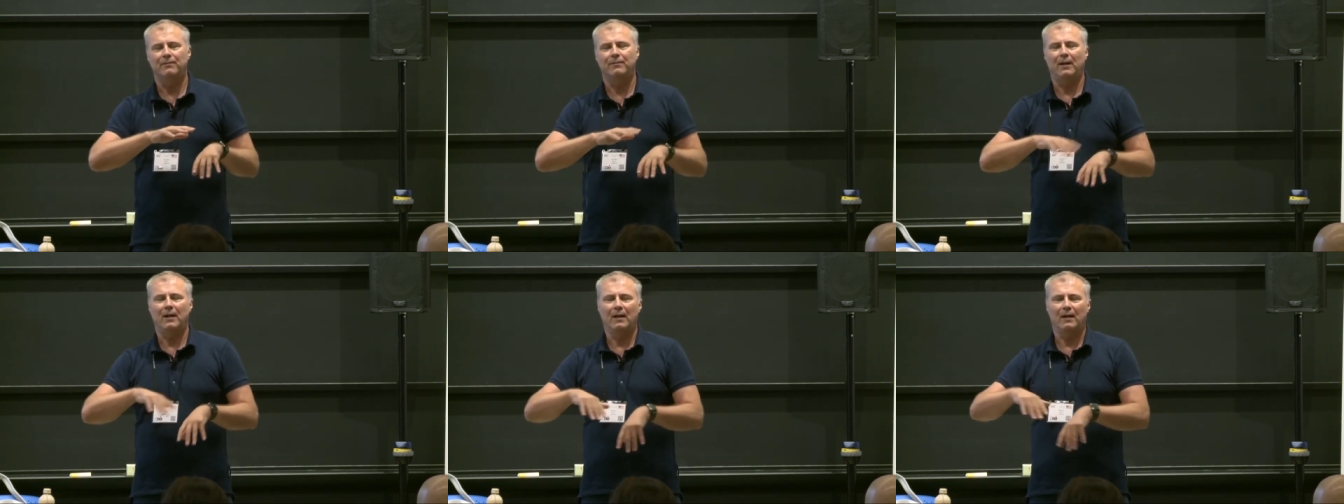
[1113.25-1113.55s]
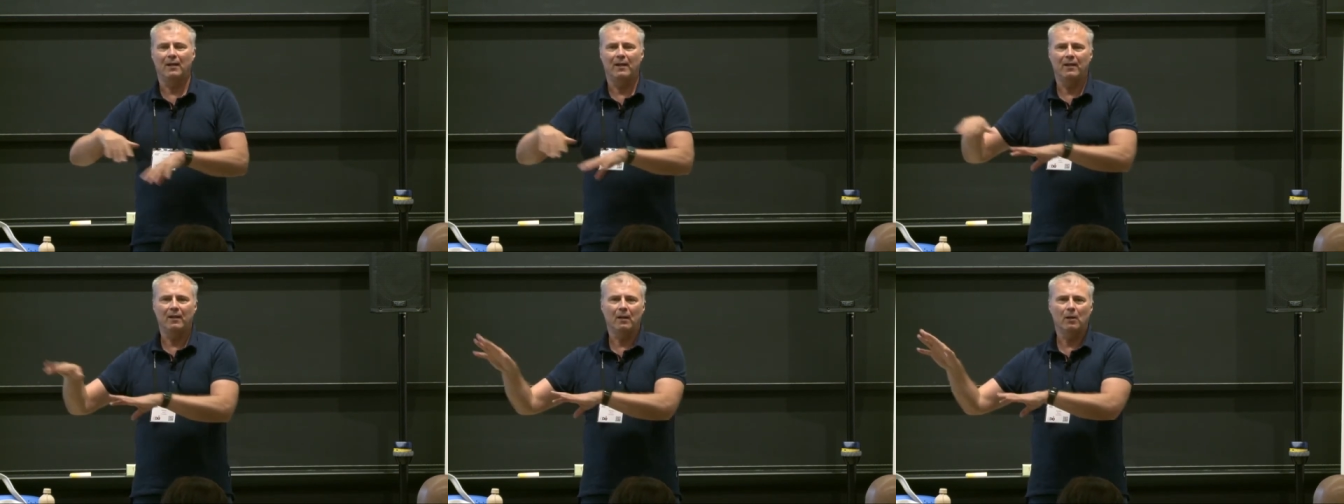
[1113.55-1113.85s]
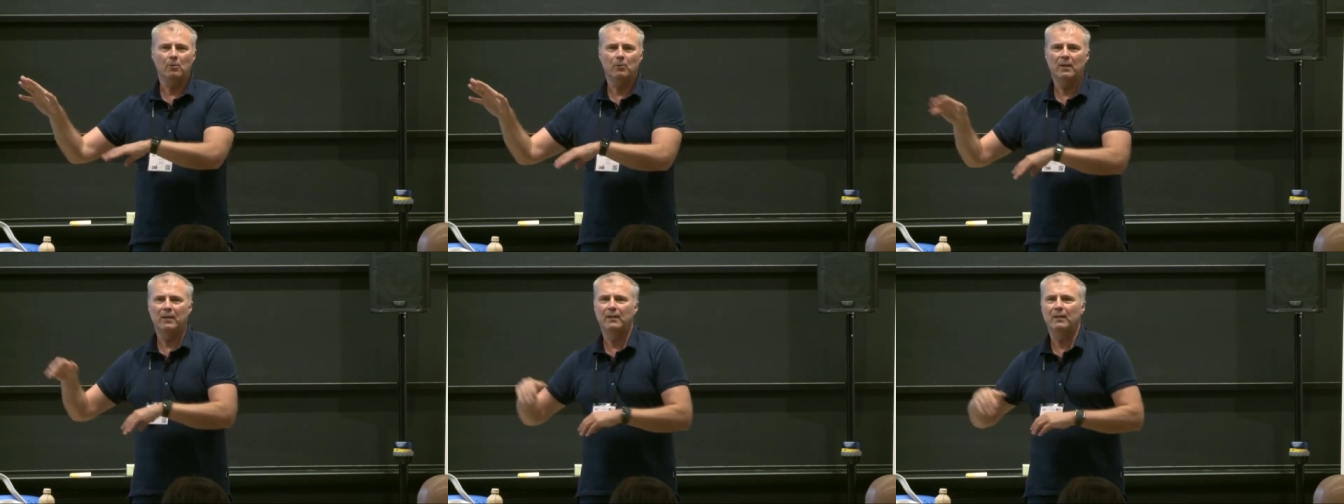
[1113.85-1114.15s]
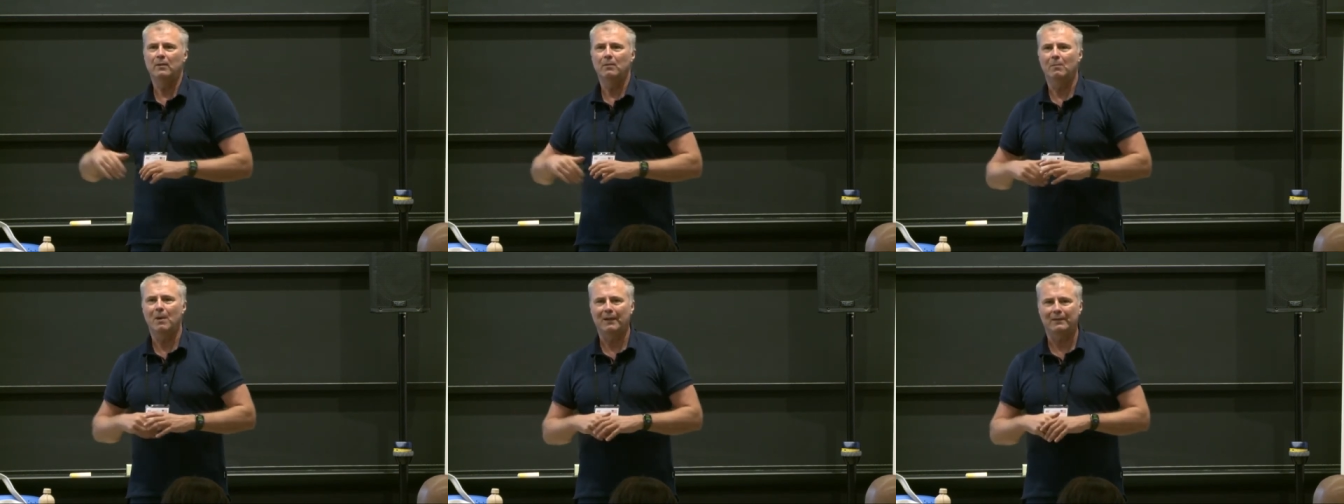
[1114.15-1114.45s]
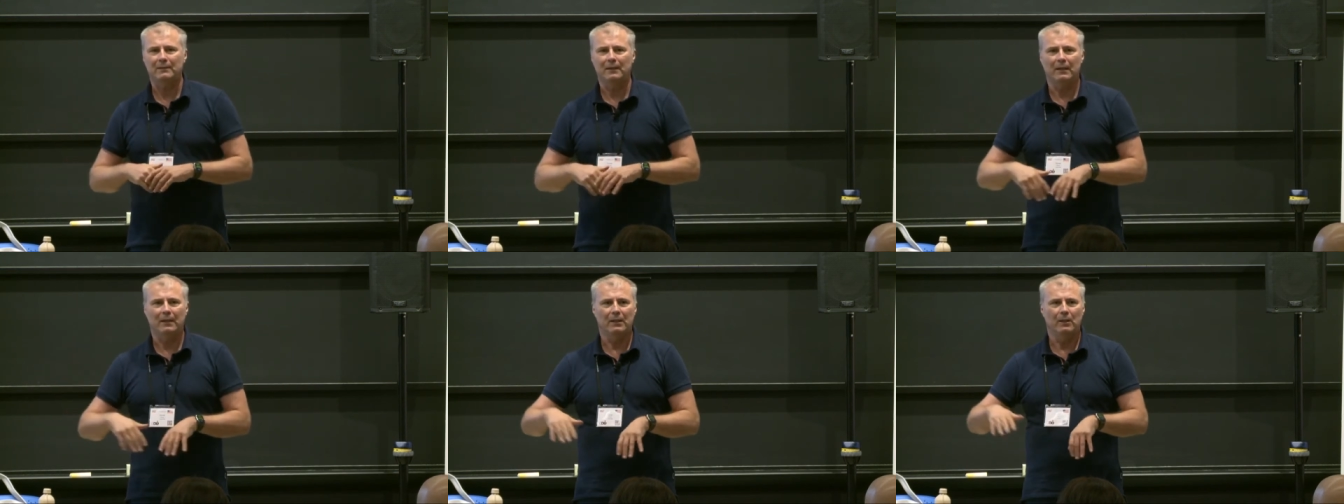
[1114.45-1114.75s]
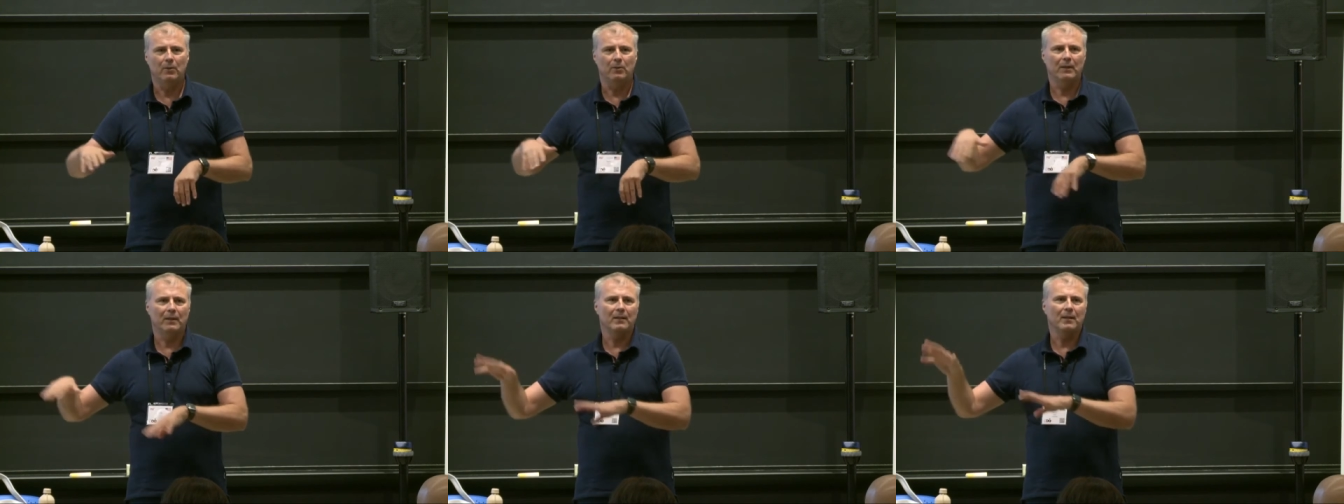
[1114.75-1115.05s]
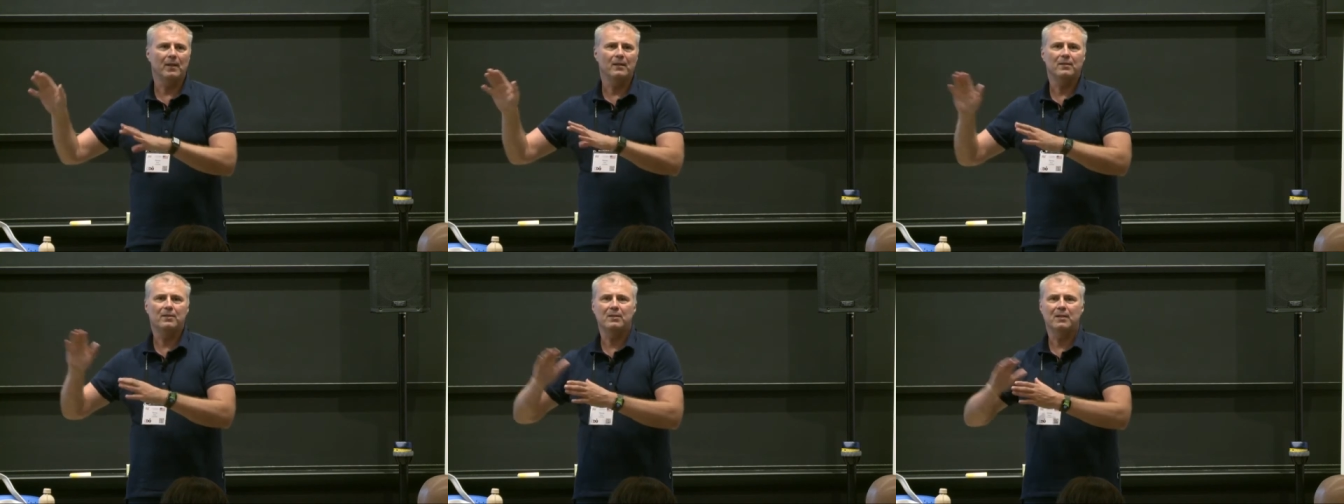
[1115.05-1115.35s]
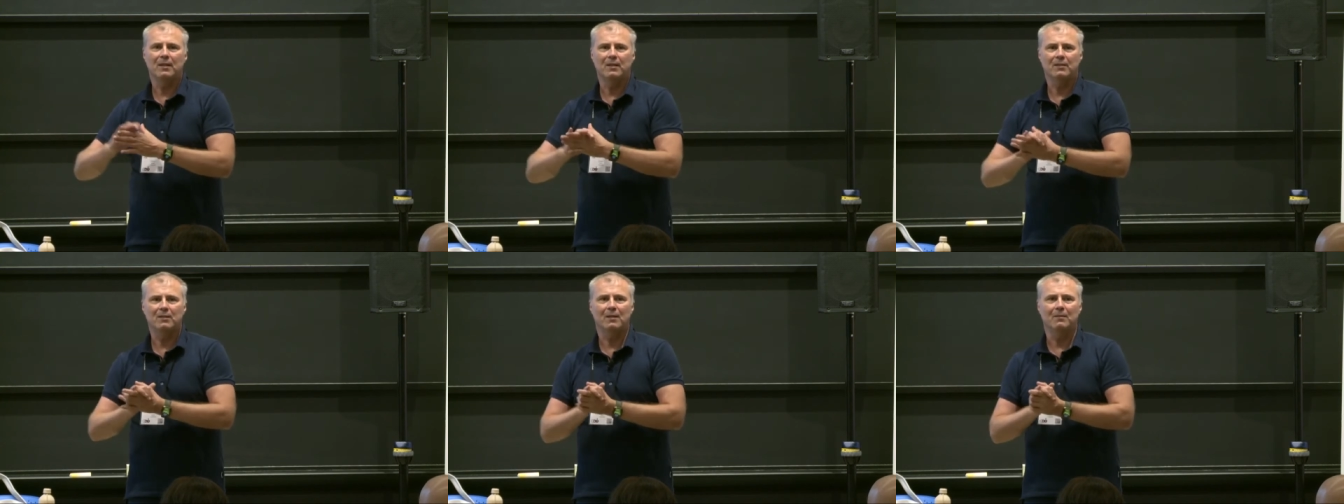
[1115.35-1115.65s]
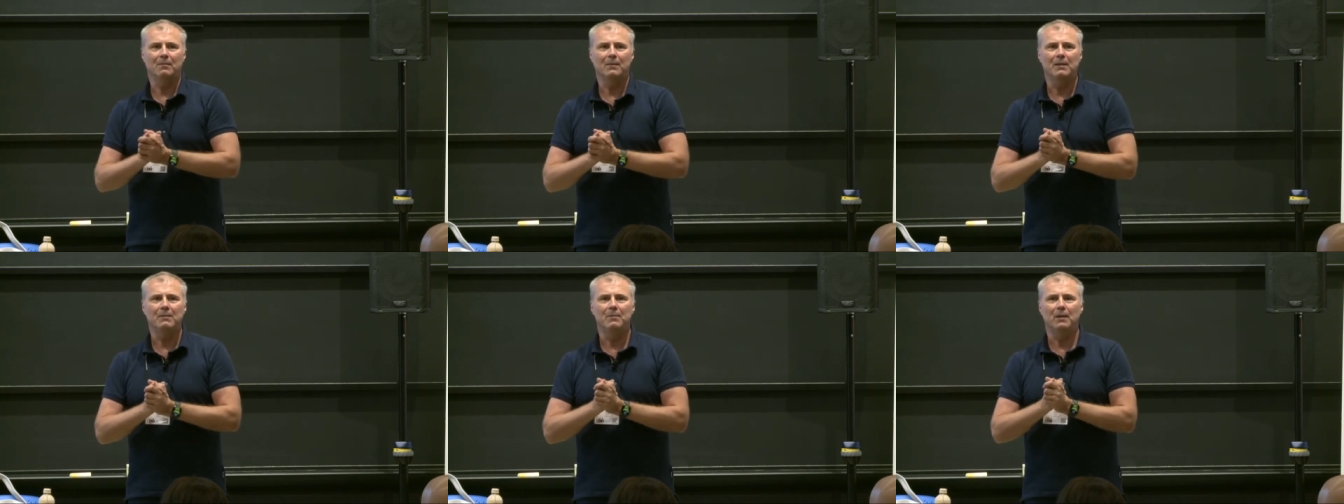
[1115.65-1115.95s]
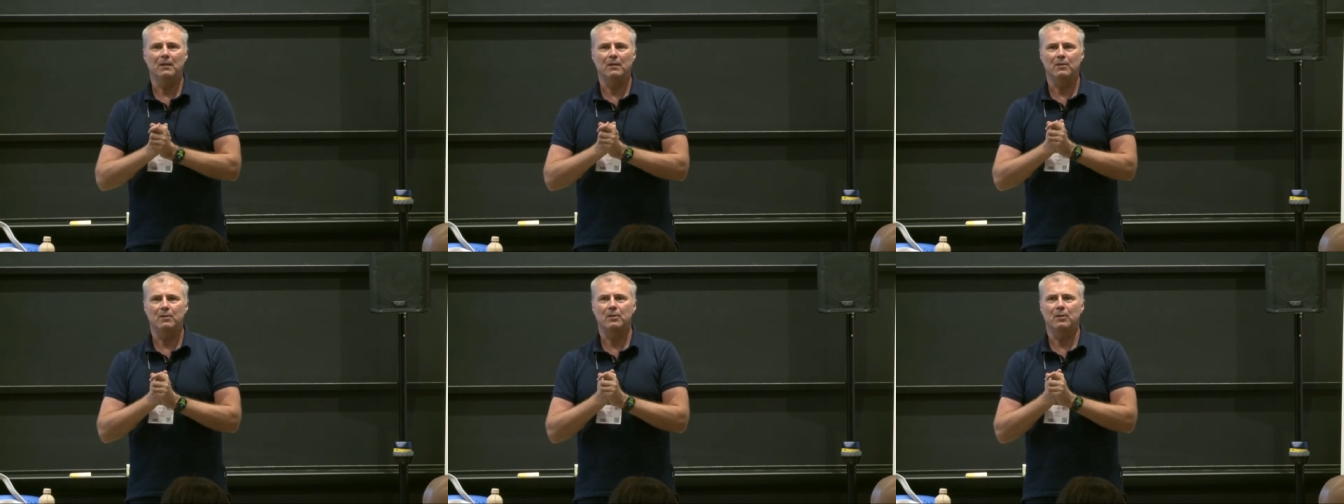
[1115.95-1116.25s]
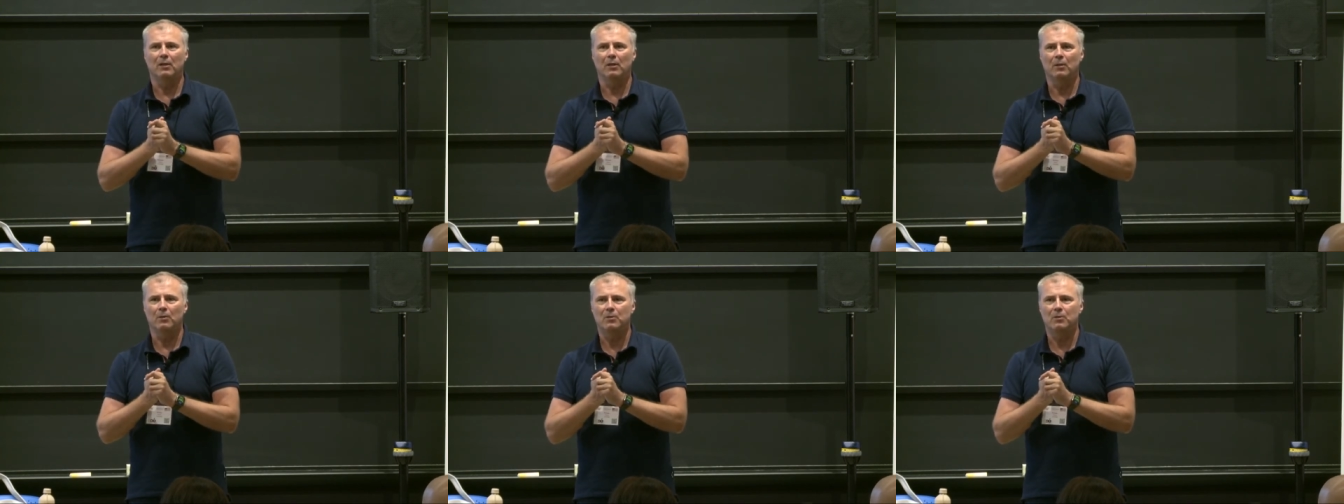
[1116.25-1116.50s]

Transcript: file and load it in Marketo and send some emails.